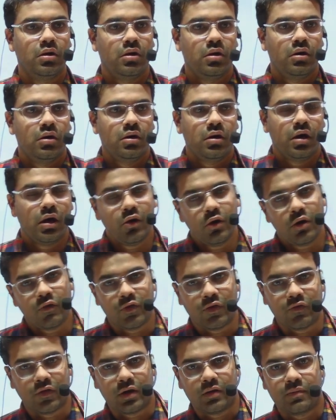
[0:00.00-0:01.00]
Hello
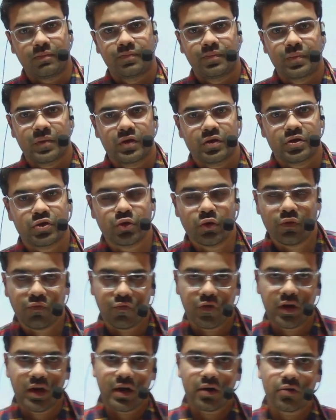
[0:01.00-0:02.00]
everyone. So we
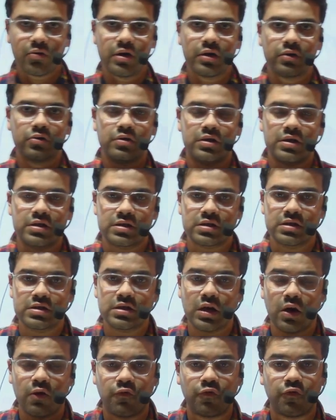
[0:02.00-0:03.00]
are going to discuss a
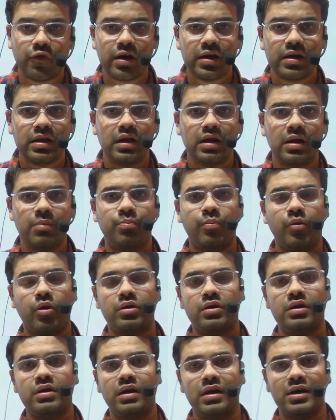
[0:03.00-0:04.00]
very
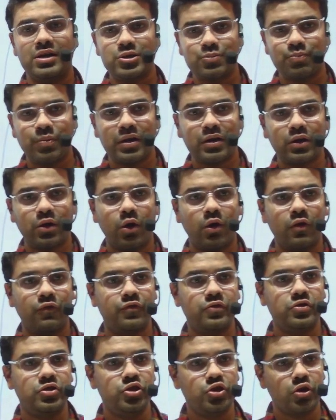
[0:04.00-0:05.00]
important aspect of
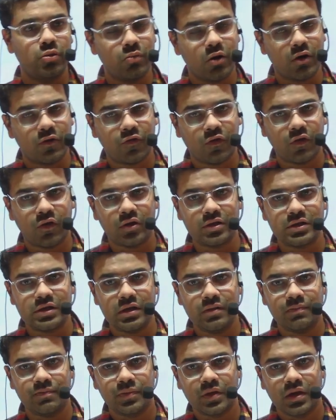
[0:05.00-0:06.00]
geomorphology,
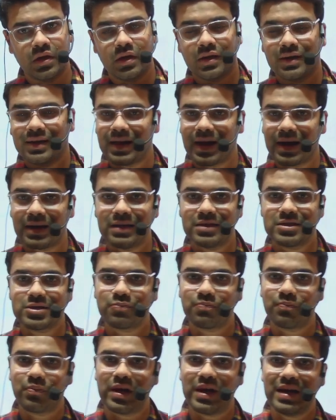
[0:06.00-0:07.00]
that is
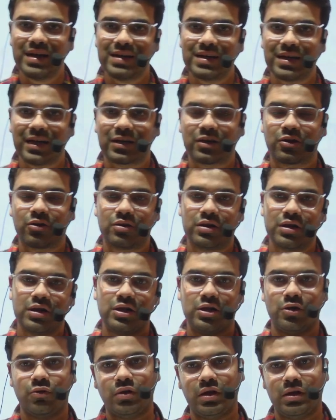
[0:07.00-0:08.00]
plate tectonic
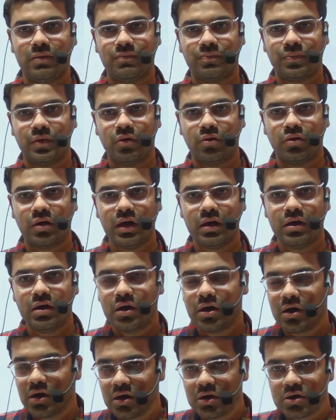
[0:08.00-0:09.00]
theory. Okay.
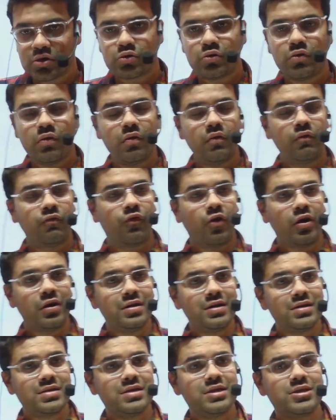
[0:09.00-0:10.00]
So what does
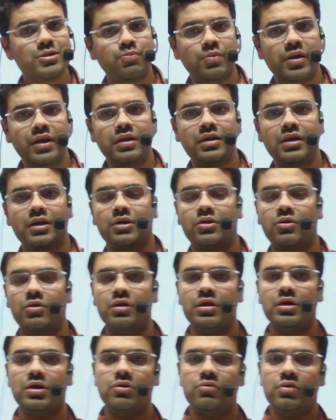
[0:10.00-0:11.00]
this plate tectonic
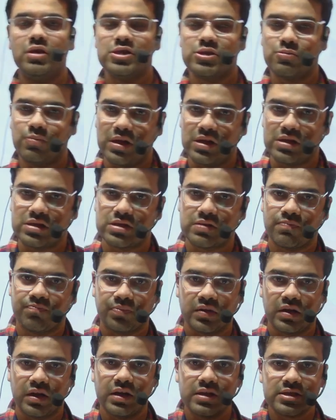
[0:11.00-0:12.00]
theory explains?
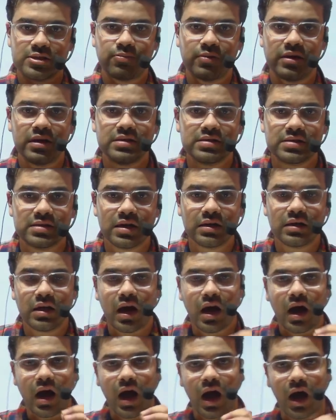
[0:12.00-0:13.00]
It explains that
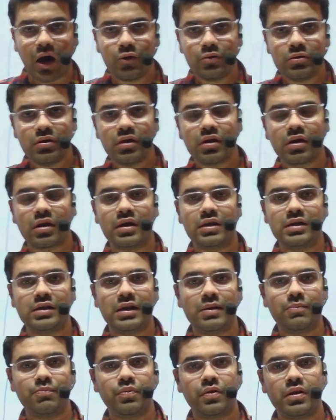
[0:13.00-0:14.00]
how the
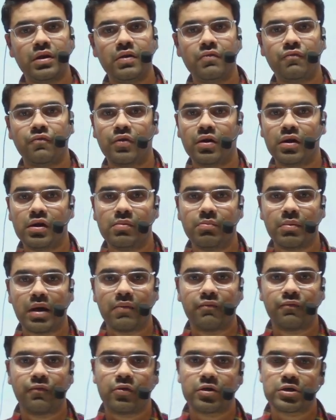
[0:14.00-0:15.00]
contemporary world map
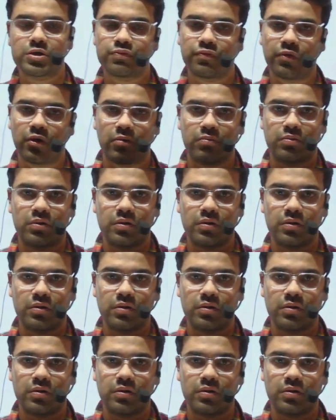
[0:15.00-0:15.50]
was formed,